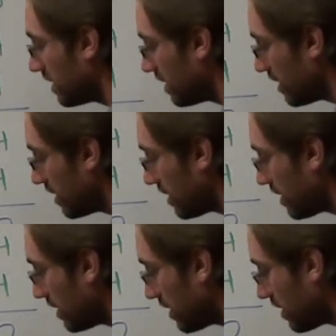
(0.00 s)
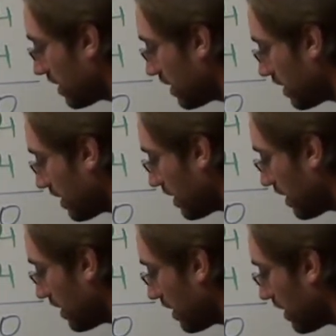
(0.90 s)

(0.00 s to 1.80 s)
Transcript: (silence)